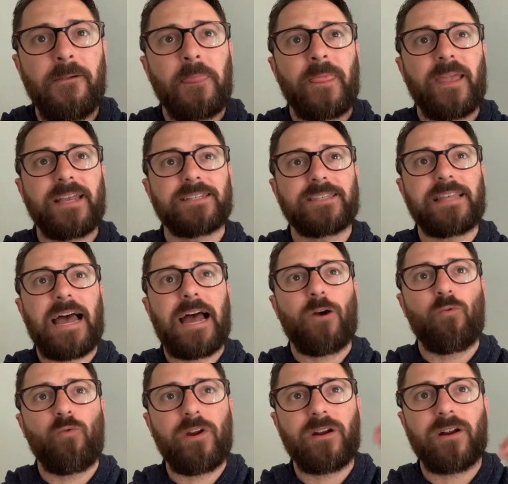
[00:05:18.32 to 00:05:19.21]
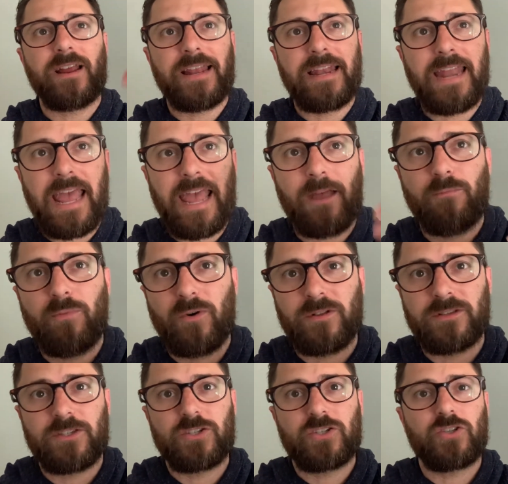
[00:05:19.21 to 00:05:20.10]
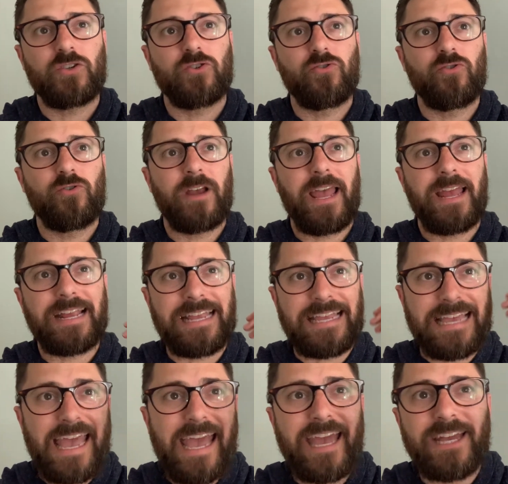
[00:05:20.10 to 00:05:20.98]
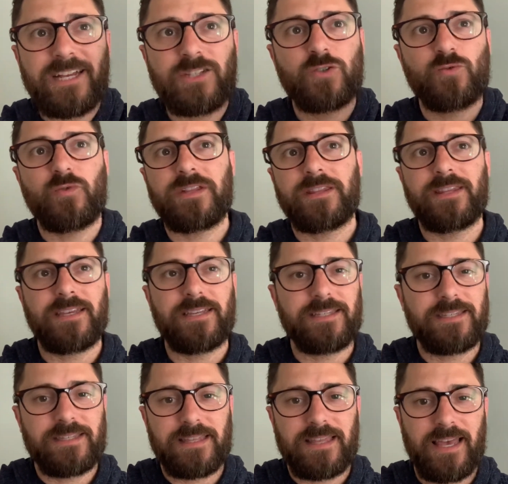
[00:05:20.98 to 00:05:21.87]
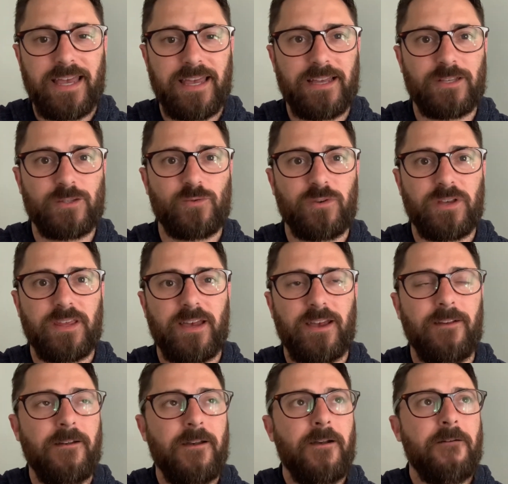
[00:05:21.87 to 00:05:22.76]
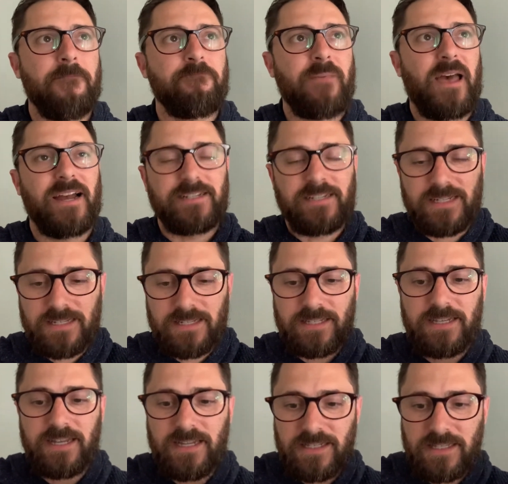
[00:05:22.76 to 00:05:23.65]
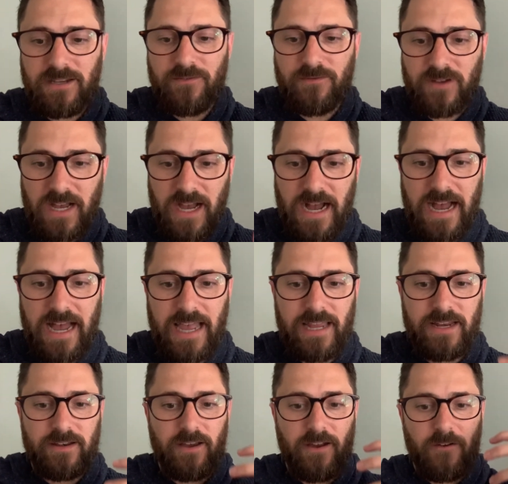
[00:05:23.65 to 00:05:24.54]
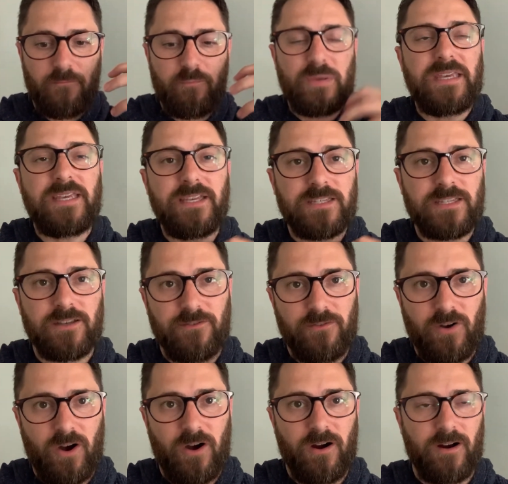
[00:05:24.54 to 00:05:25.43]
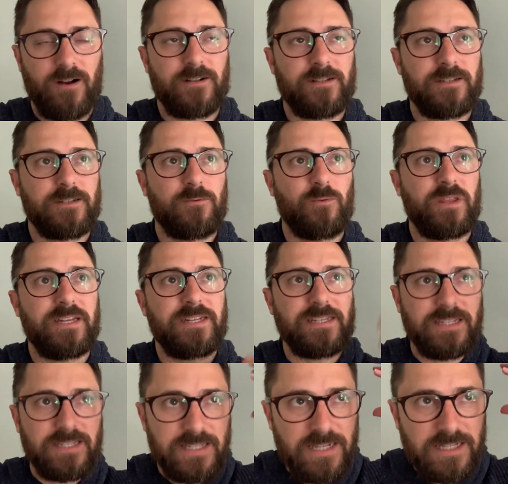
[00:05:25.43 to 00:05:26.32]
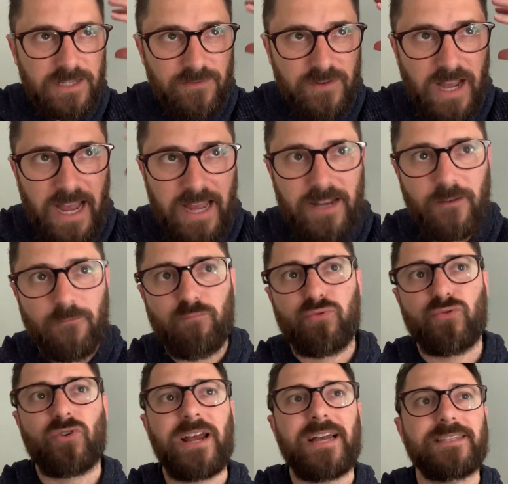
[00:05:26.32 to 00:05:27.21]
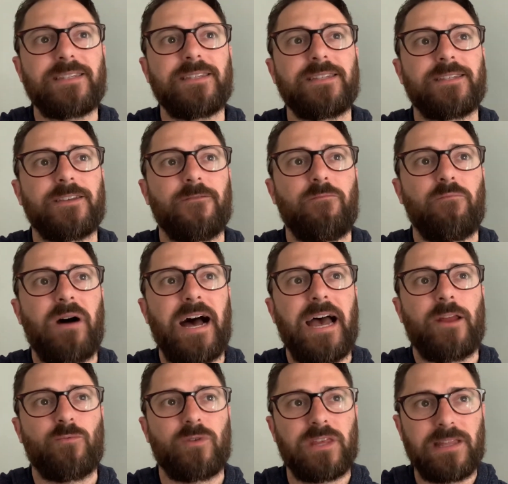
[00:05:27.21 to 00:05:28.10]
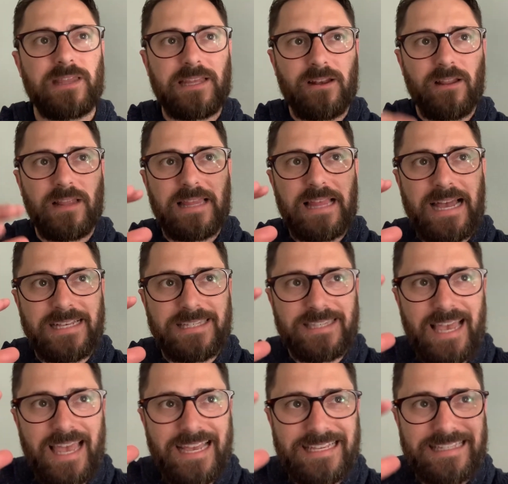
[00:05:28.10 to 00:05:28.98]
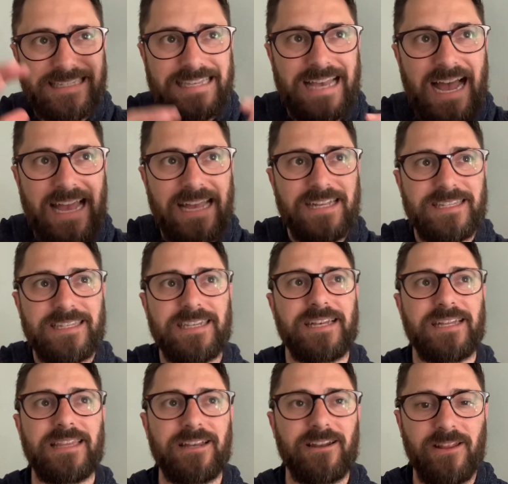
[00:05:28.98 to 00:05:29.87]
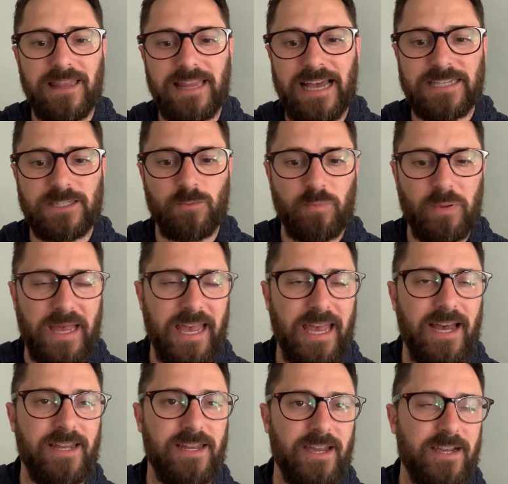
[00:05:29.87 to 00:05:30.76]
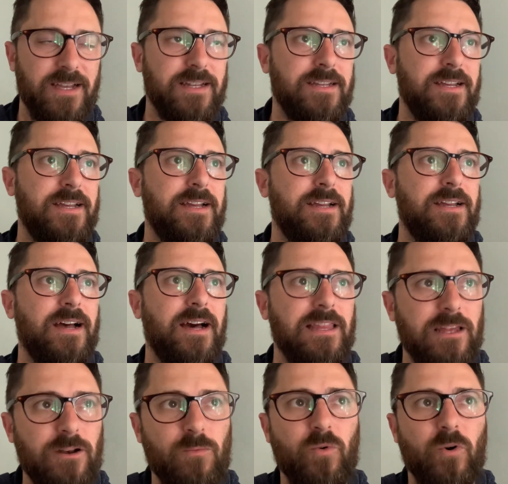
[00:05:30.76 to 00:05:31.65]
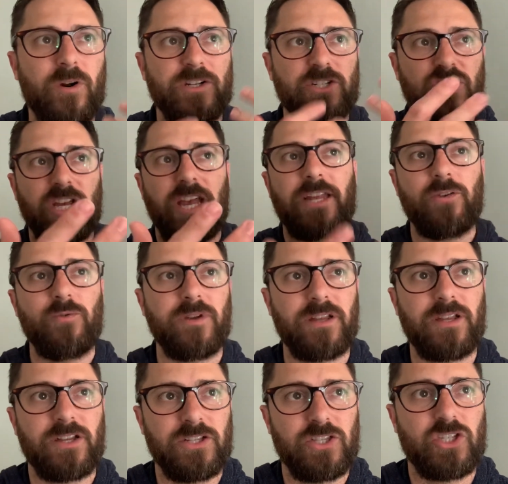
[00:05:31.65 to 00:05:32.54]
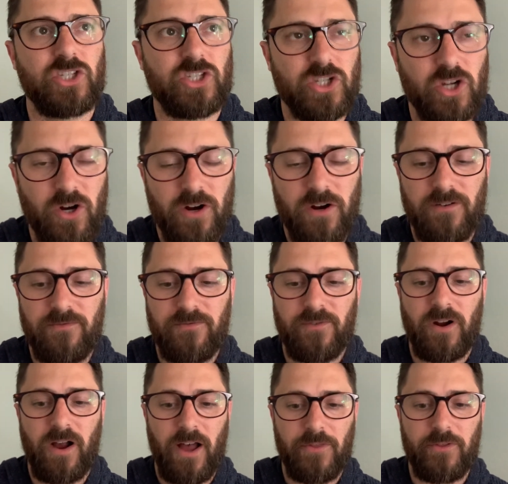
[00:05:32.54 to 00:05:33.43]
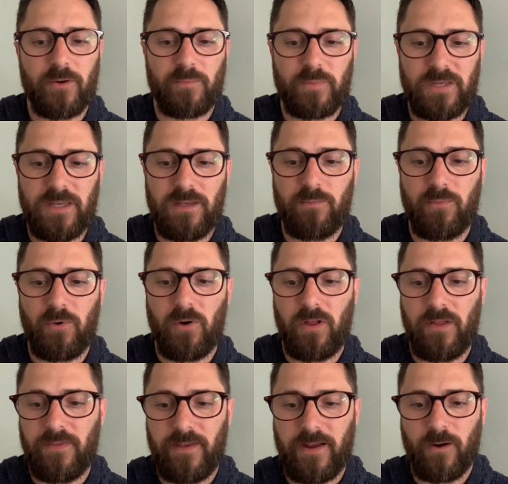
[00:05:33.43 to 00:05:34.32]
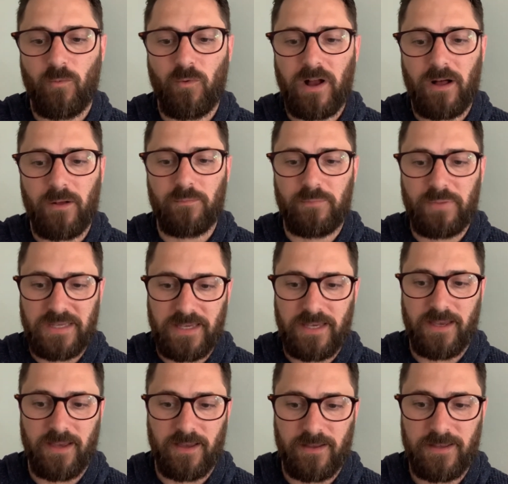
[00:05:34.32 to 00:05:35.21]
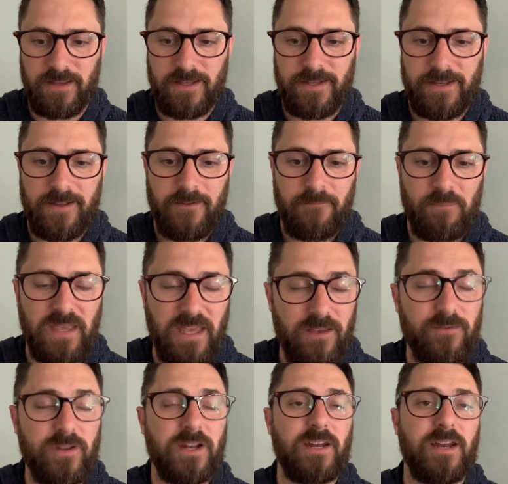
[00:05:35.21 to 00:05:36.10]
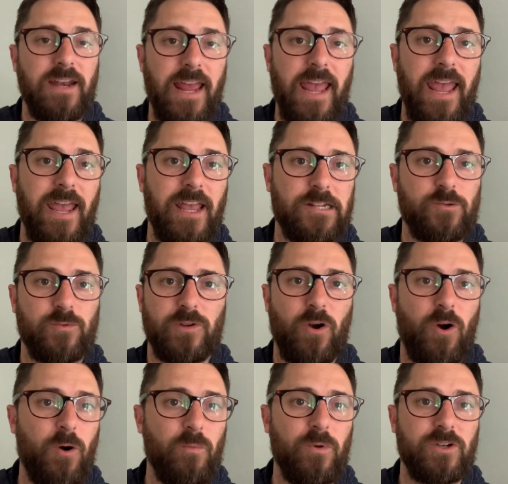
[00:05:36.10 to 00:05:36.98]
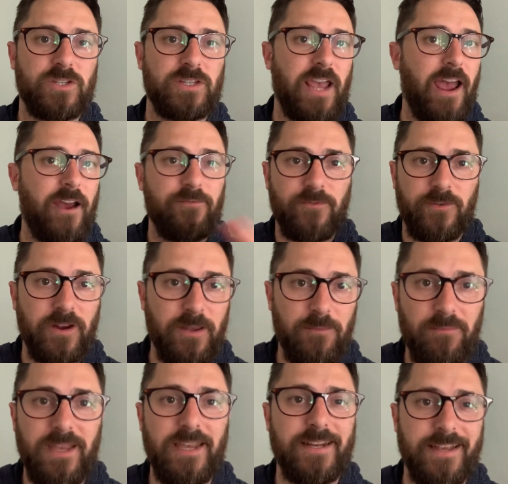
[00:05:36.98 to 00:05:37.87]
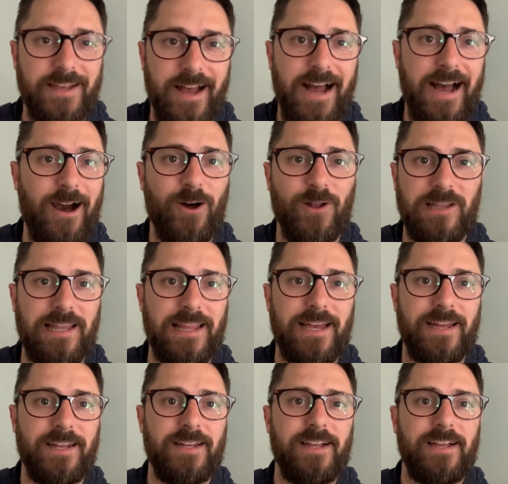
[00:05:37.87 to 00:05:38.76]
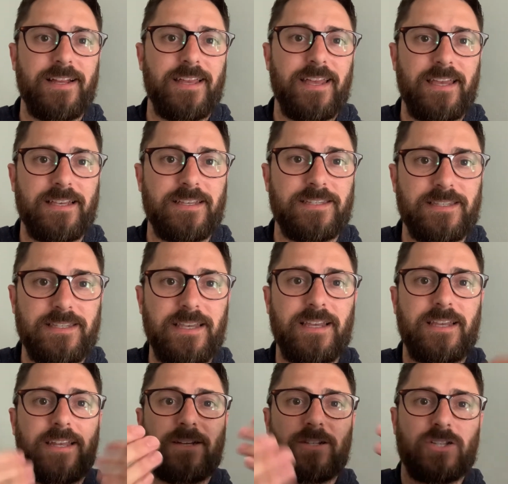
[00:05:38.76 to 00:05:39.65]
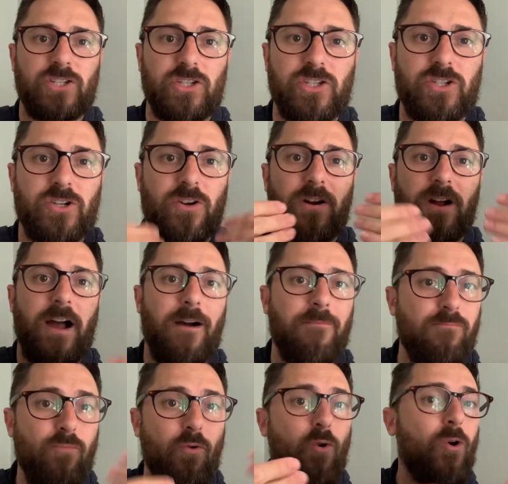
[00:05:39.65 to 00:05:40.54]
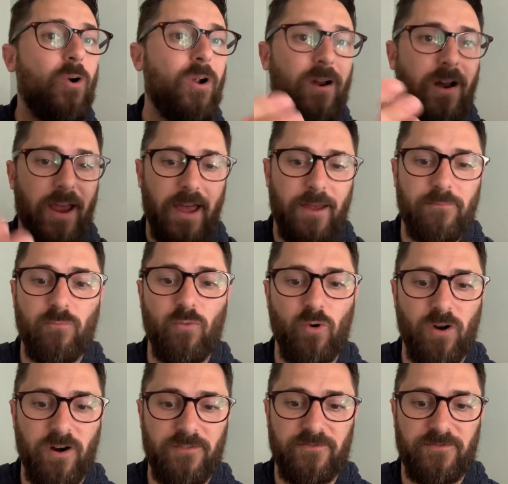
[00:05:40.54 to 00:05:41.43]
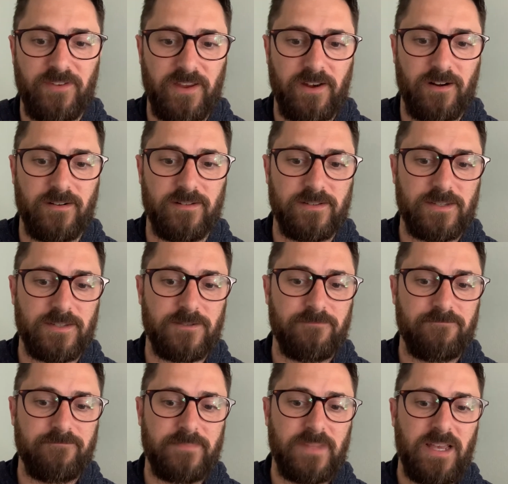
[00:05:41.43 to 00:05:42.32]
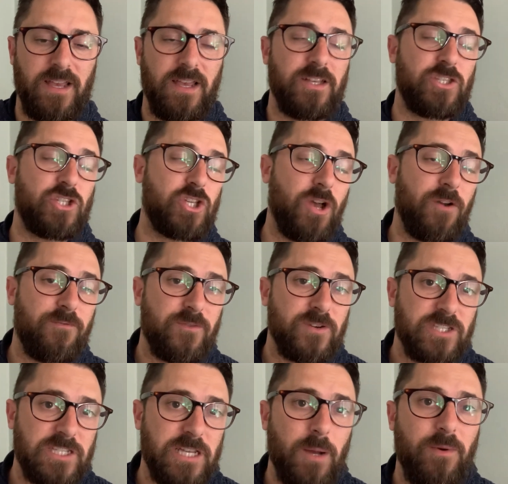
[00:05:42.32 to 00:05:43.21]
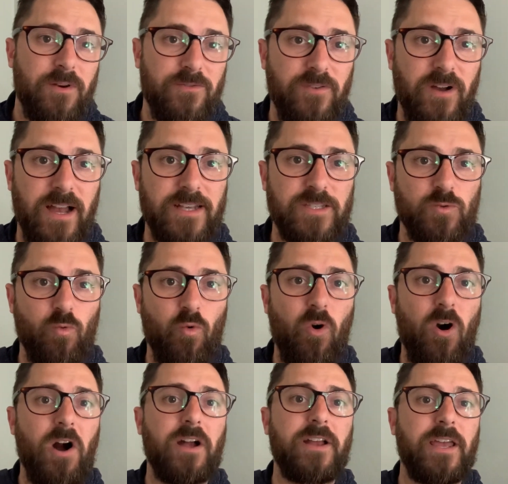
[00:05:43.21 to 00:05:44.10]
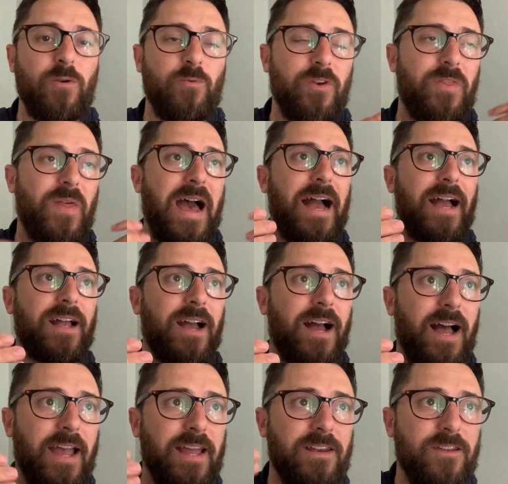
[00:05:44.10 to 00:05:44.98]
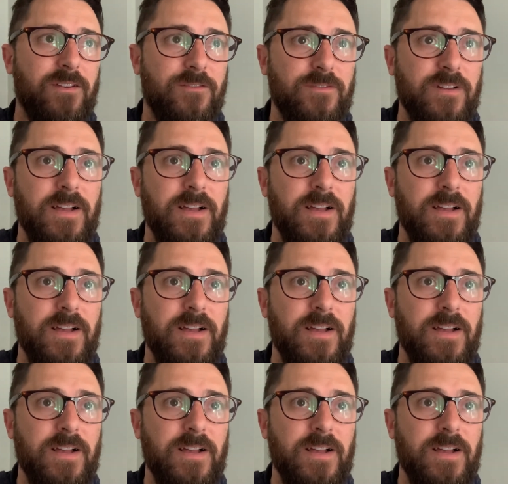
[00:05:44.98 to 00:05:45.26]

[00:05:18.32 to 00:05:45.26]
is that we're enabled to engage with these things with a distinctive kind of peace of heart, with a distinctive kind of presence of mind, with a little less anxiety, a little less panic, a little more genuine concern for other people and their well-being, even in an age when almost every media outlet is seeking to stir up more and more fears. So for some of us, walking with that kind of